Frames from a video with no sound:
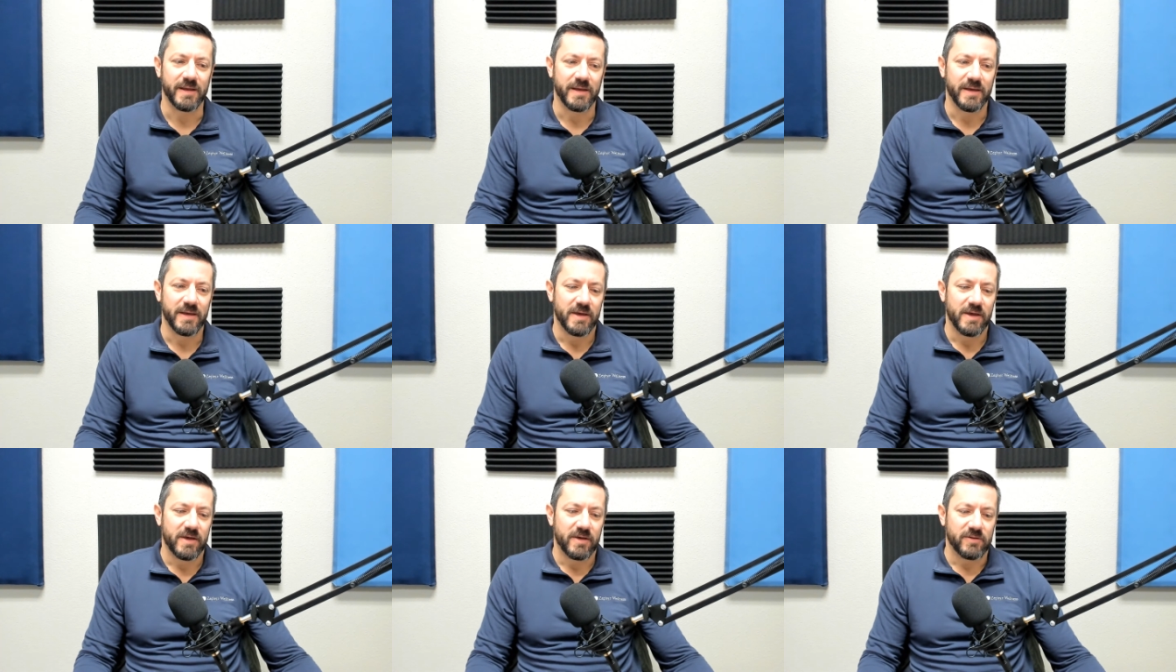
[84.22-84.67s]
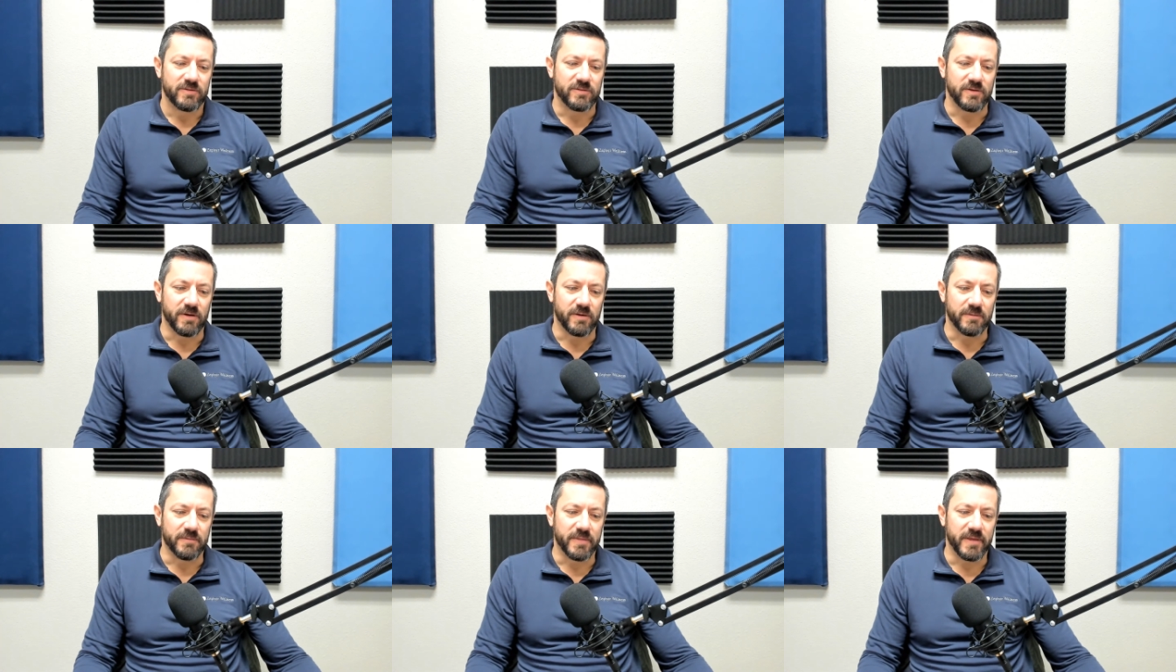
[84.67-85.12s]

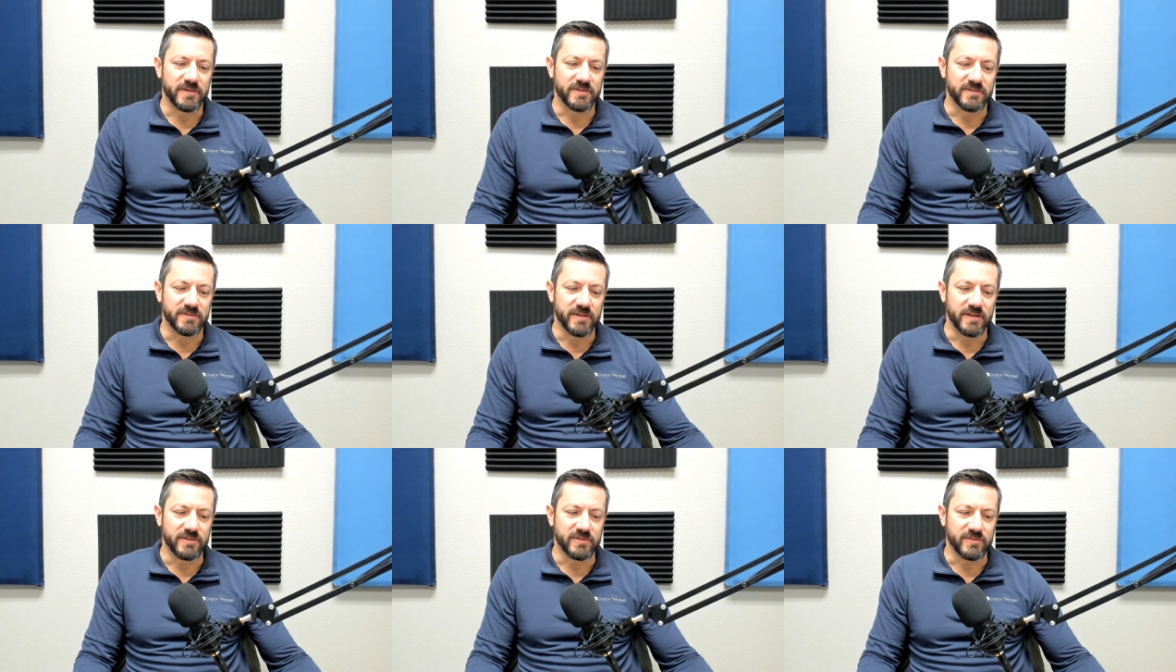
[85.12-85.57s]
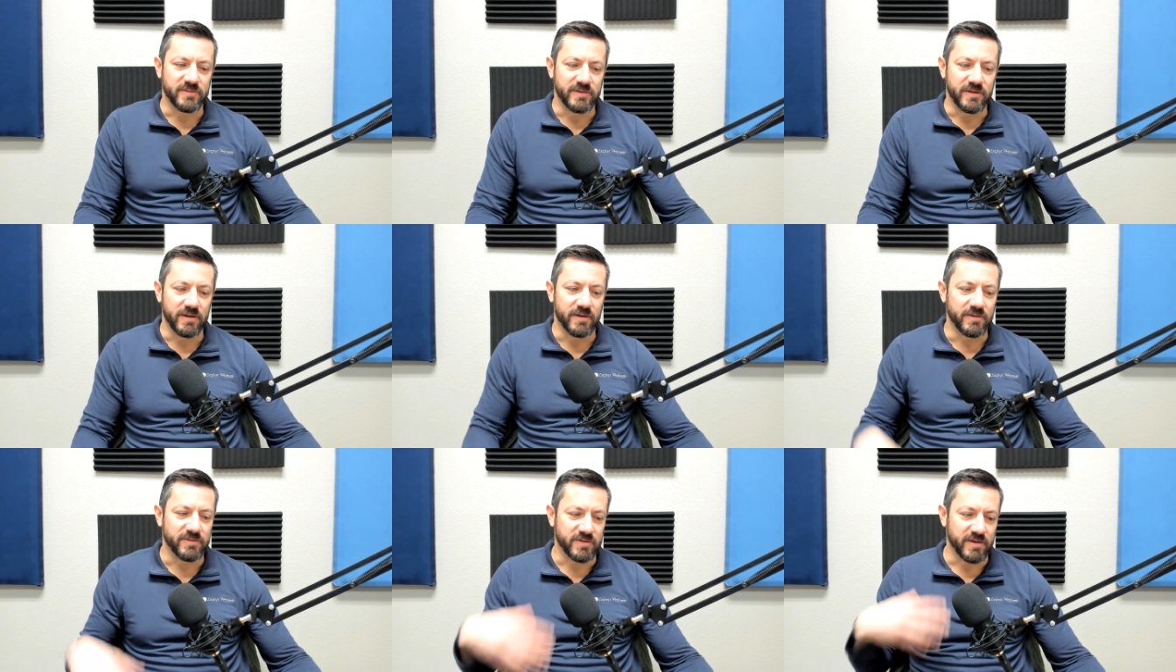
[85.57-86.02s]
So that's this, you know,
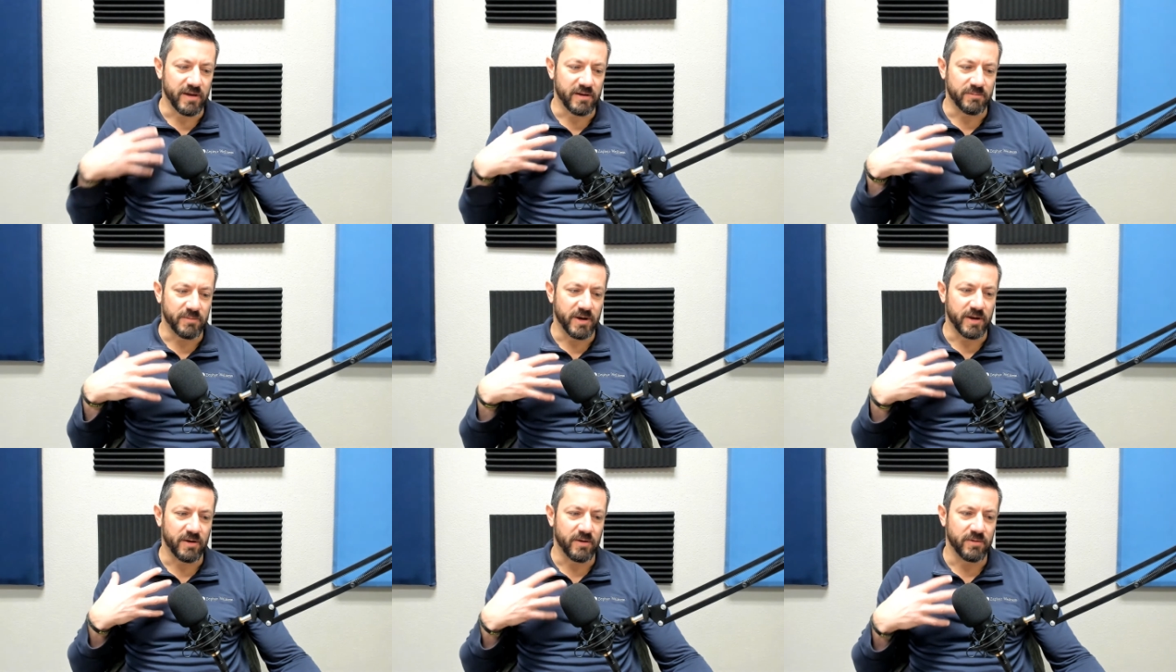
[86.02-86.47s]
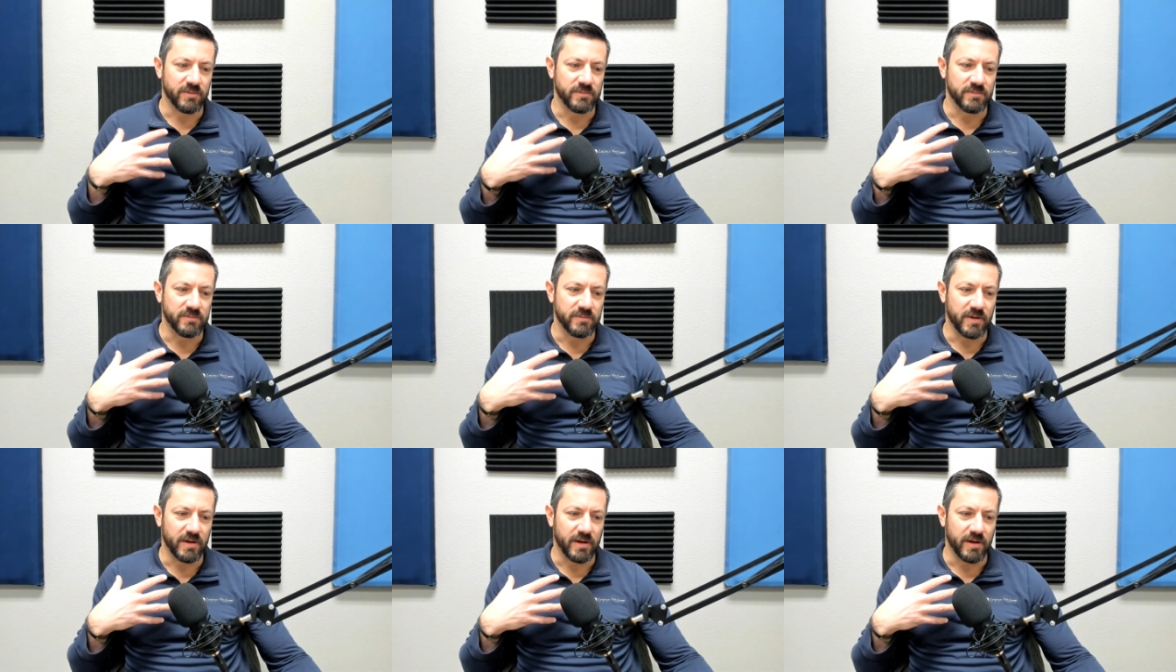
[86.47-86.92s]
it's kind of my own,
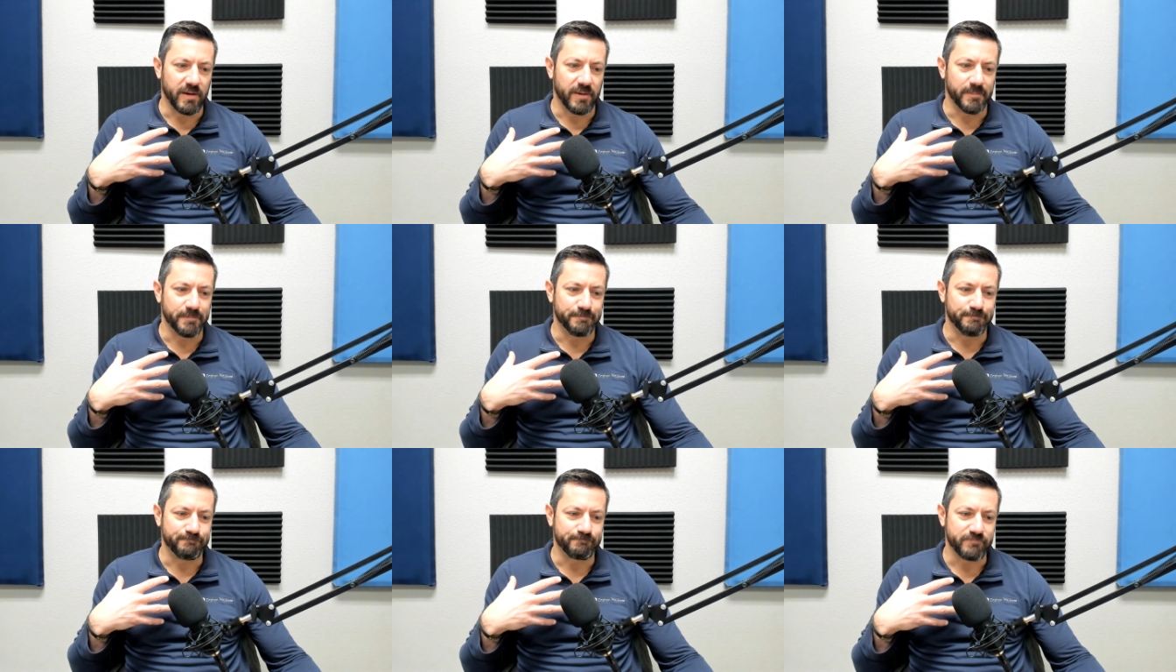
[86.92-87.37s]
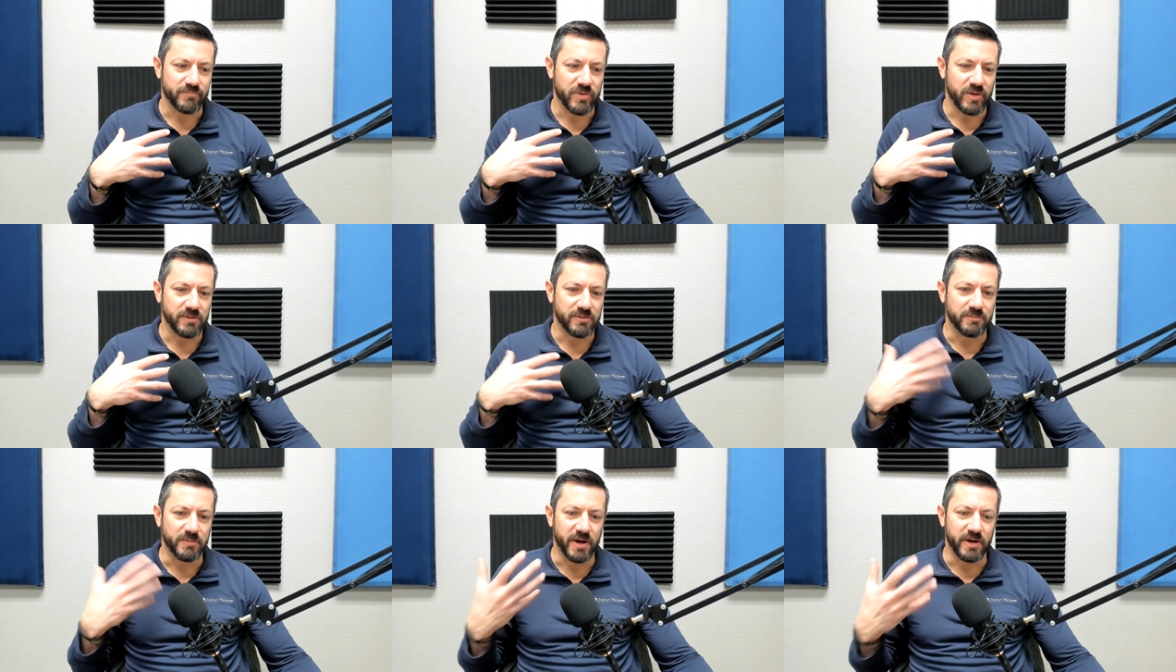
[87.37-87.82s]
um,
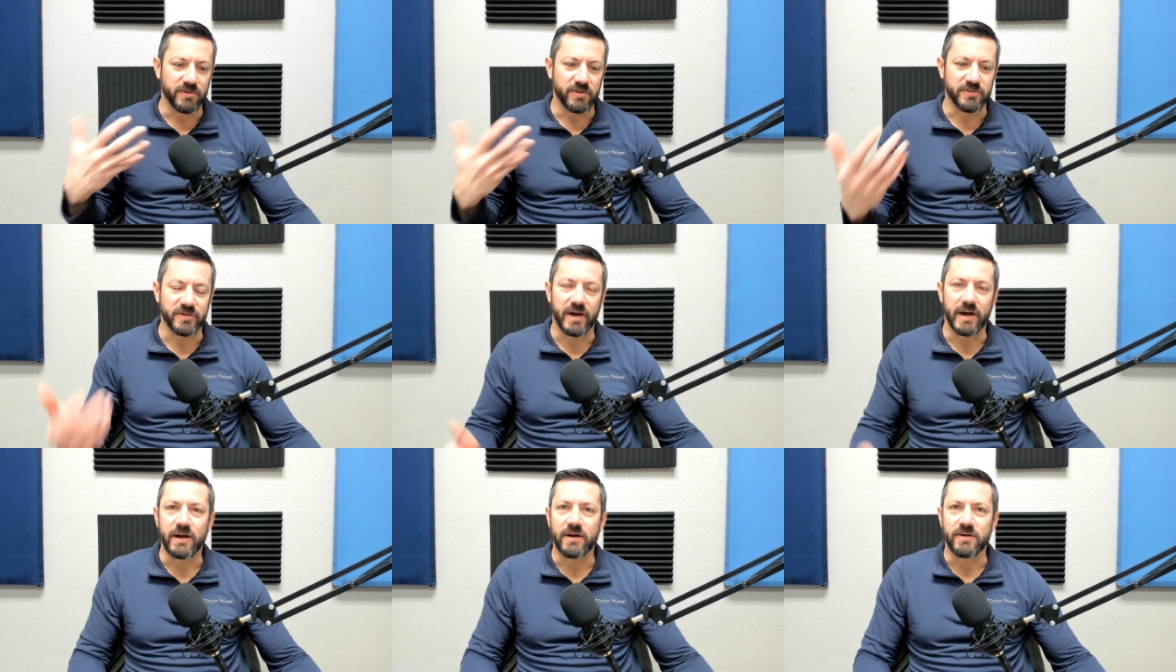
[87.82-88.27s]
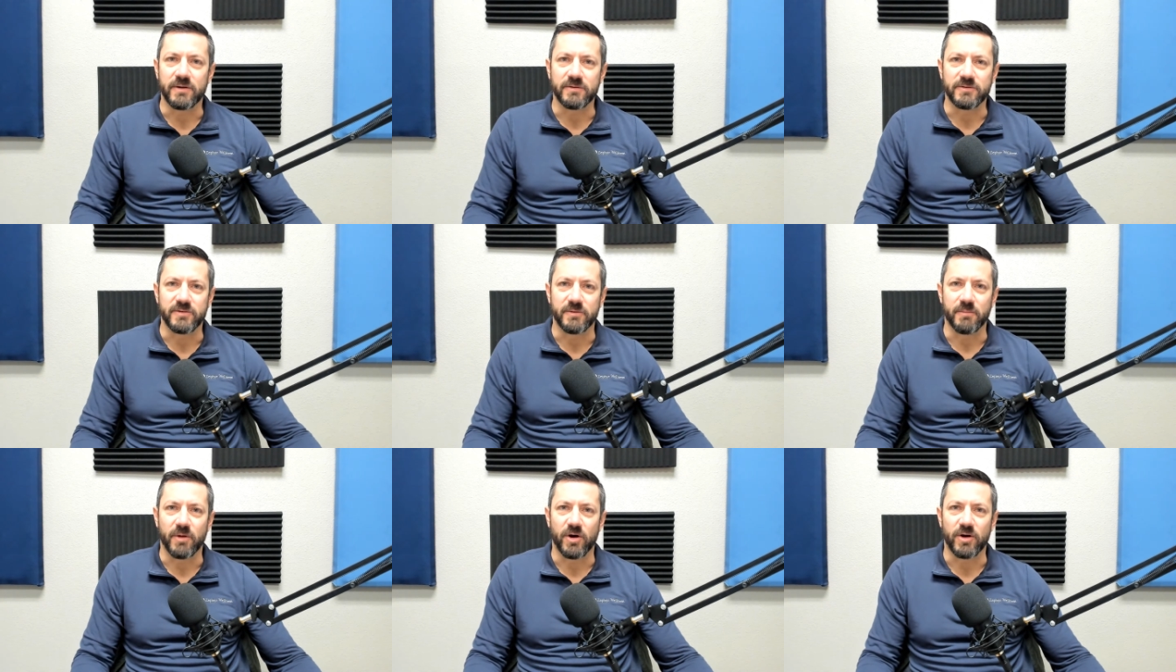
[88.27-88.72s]
my own desire to, to
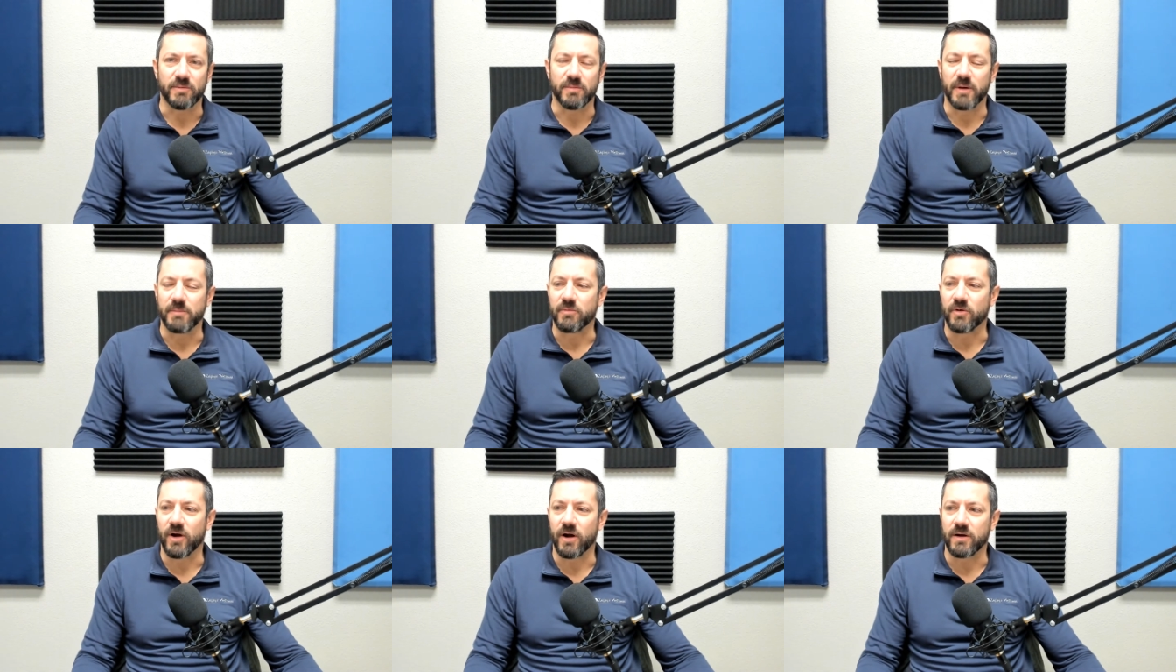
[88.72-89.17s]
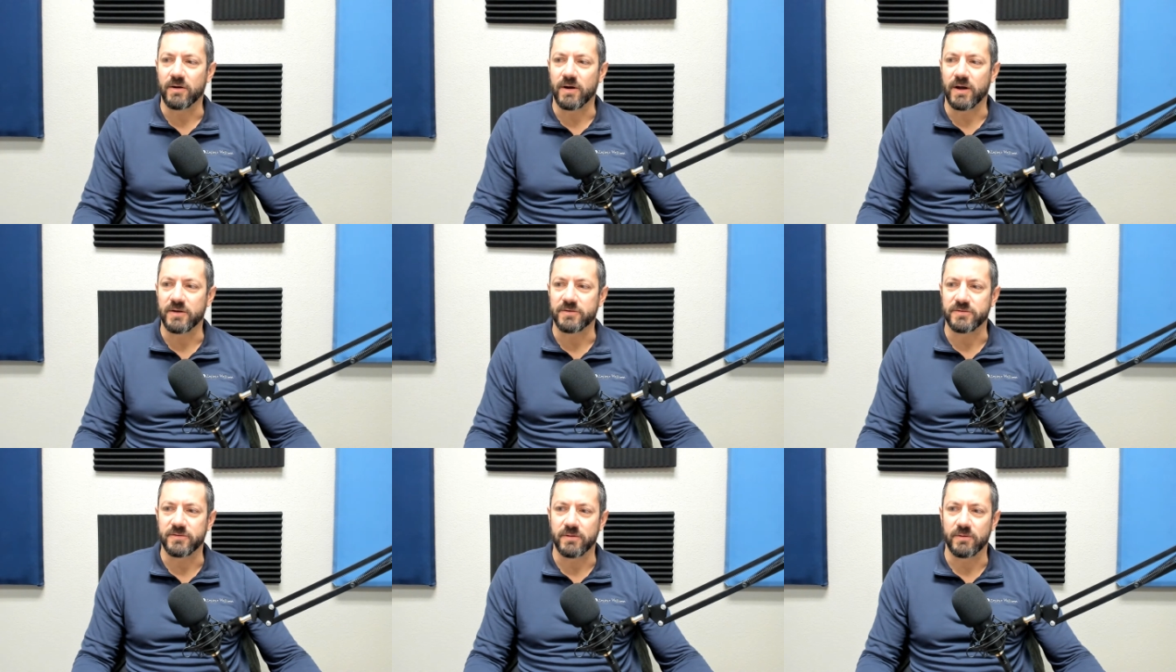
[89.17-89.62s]
mark my
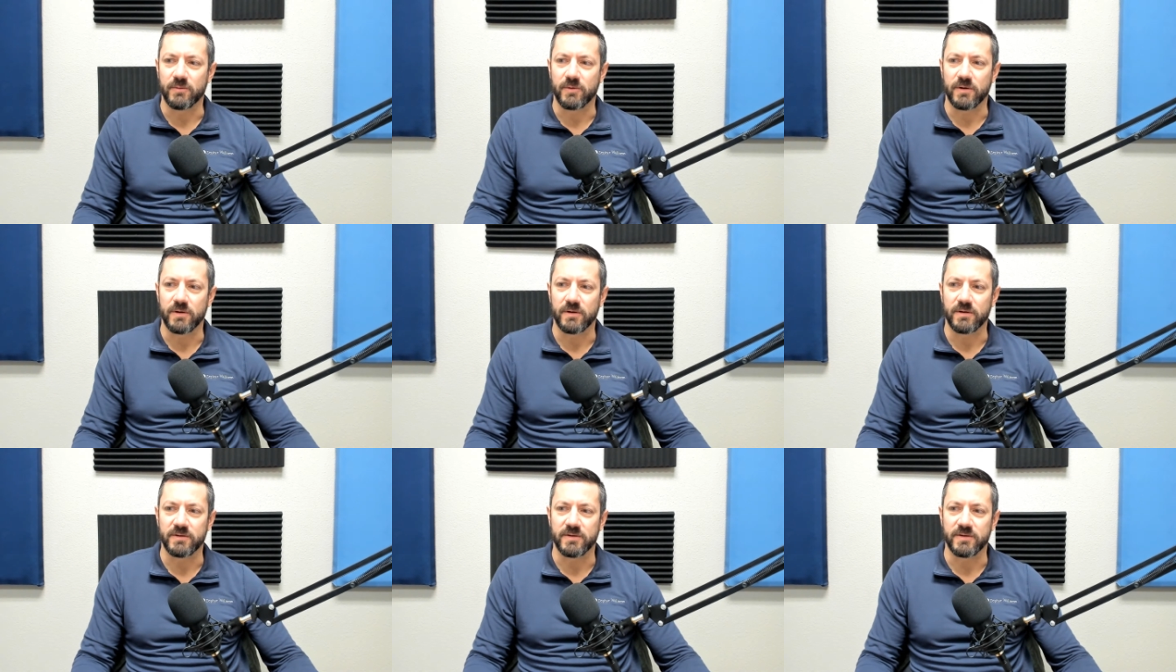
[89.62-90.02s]
progress in the world.